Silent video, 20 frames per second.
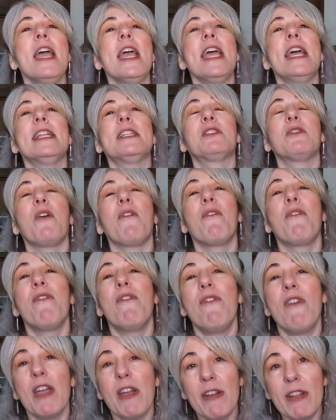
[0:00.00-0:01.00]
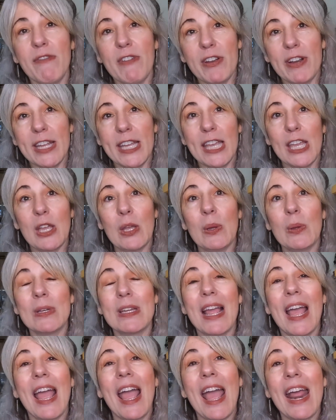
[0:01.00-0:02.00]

It's very cute.